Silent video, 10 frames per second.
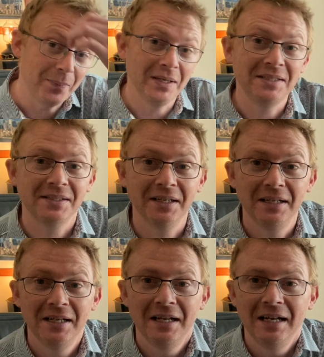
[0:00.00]

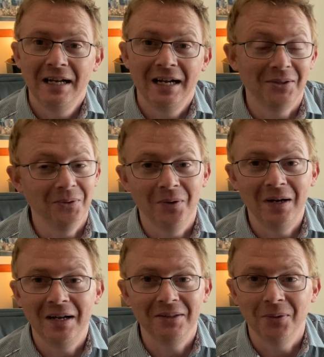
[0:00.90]
Peter, I don't know,
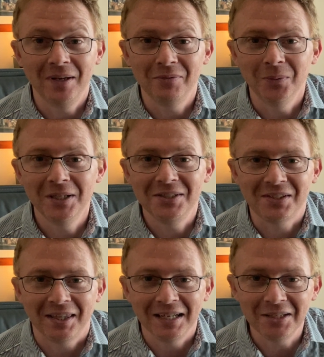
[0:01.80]
I don't have the
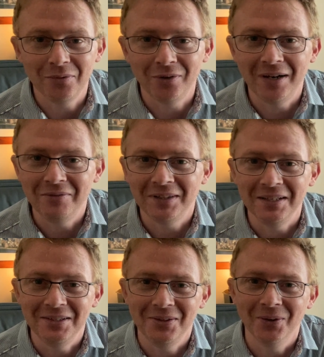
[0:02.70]
words. Thank you for
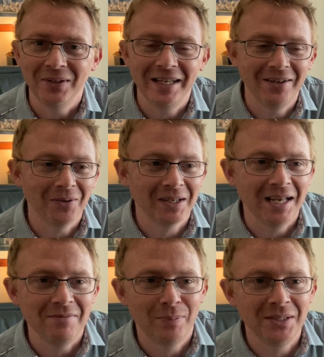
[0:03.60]
everything you've done here.
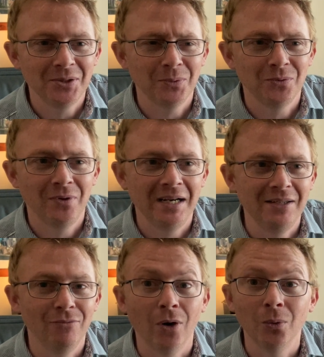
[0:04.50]
Okay, Peter was
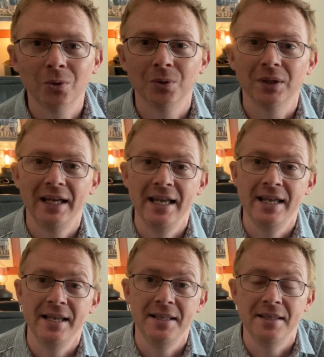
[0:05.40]
very vocal
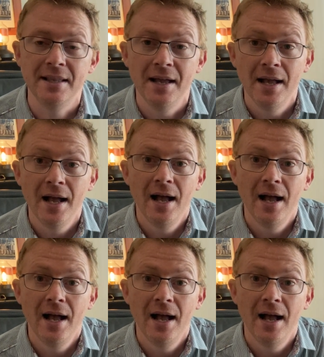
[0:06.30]
in